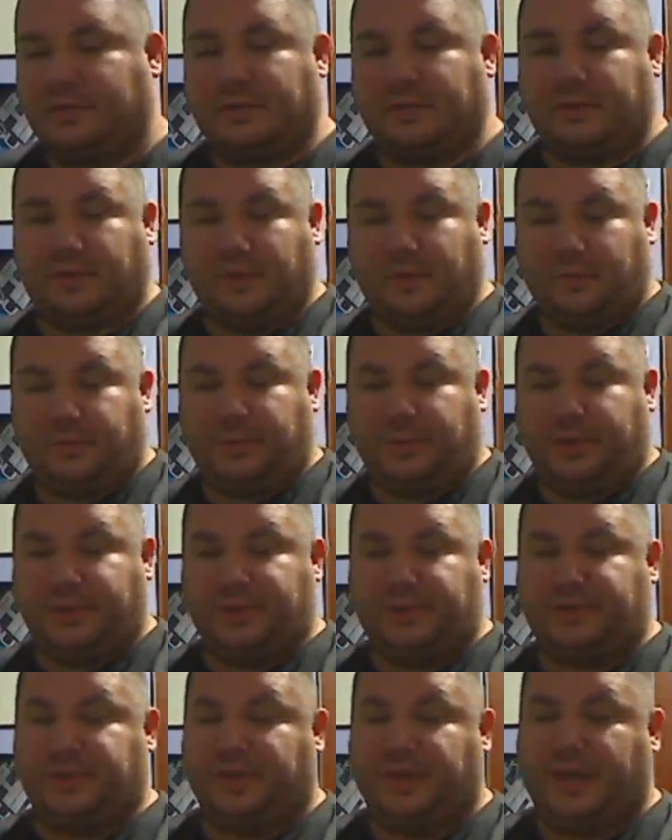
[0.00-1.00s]
good
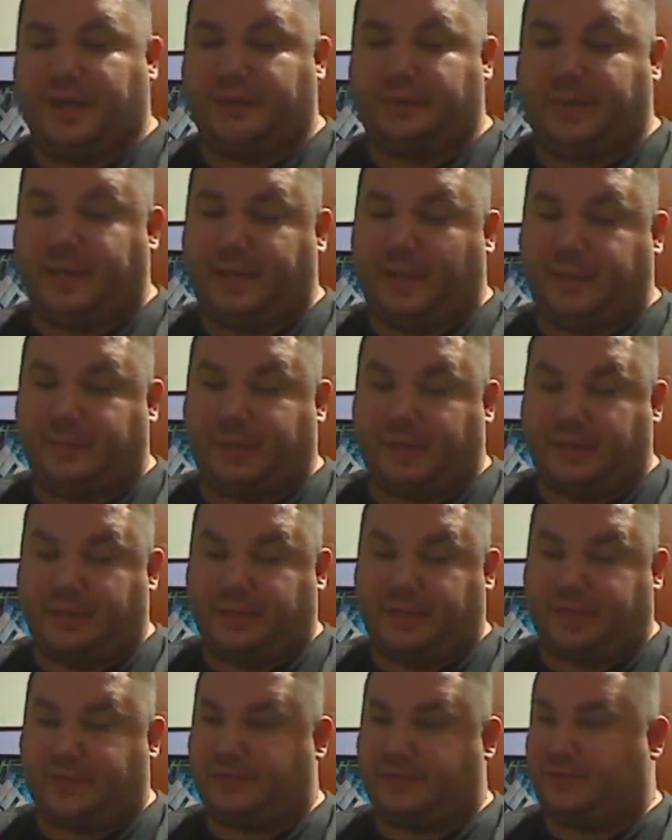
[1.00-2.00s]
purchase or not. It might not be the
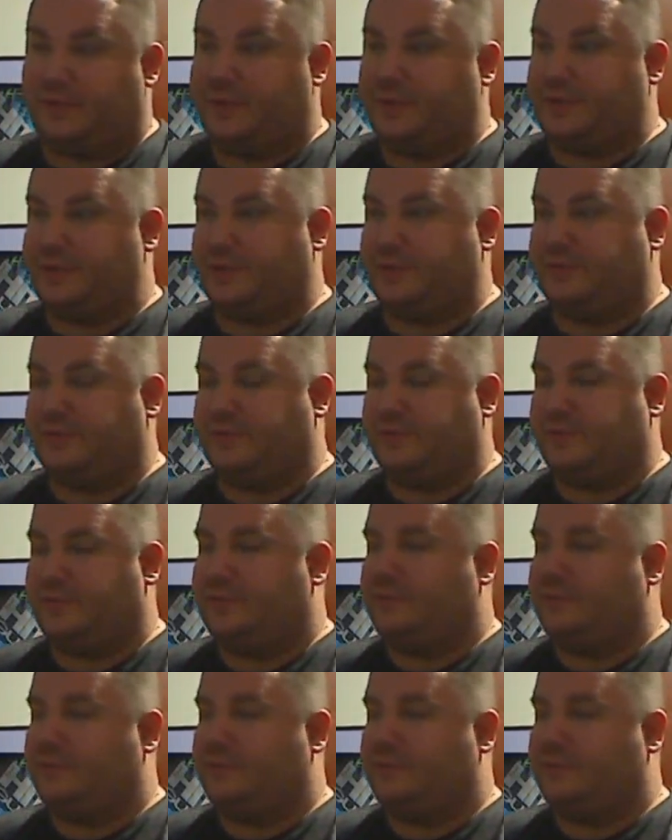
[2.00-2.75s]
best version of